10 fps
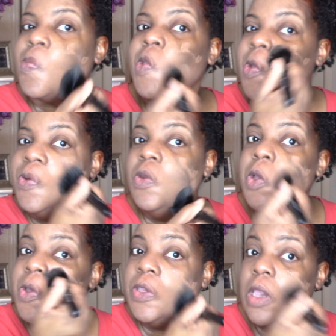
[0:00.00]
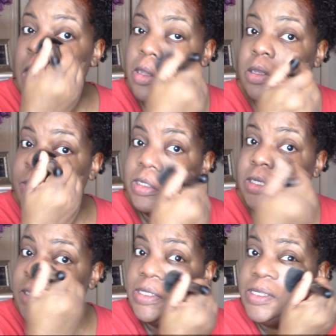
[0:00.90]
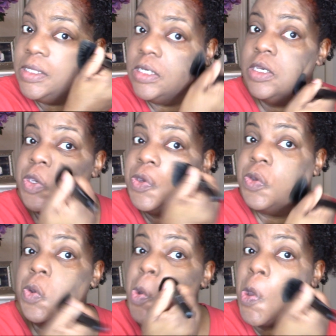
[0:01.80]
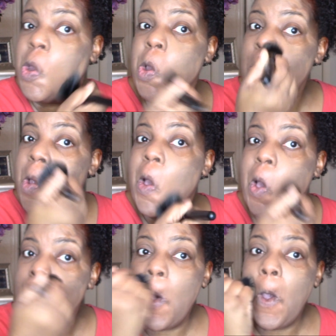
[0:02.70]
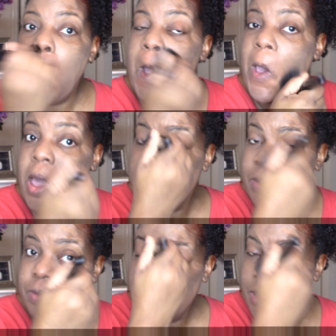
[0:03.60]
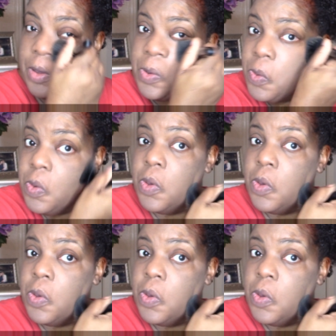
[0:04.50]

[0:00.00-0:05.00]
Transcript: Hold on, y'all. Let me just see here. I don't know.